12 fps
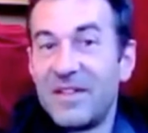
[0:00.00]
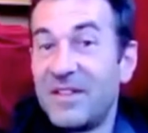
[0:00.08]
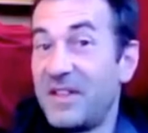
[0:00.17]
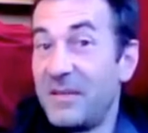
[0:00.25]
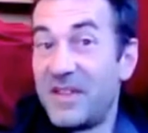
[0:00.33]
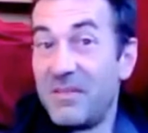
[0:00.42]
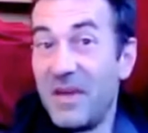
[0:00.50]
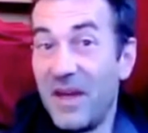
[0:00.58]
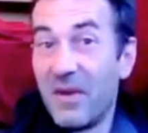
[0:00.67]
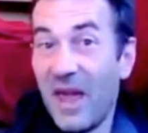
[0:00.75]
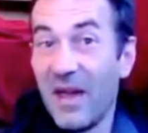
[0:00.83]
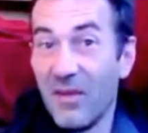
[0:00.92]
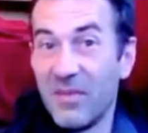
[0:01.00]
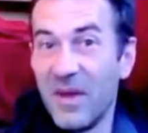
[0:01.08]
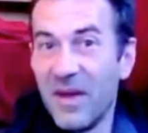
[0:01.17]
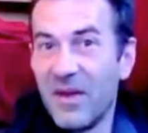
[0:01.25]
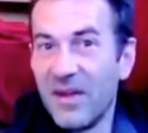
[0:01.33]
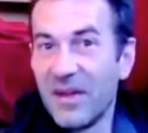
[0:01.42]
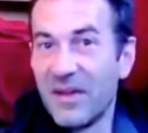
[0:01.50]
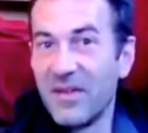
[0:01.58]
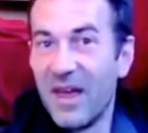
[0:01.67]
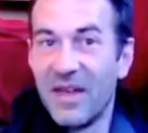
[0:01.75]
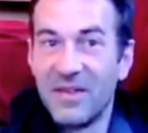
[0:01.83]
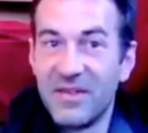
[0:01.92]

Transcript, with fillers: seems to be okay with me calling her then,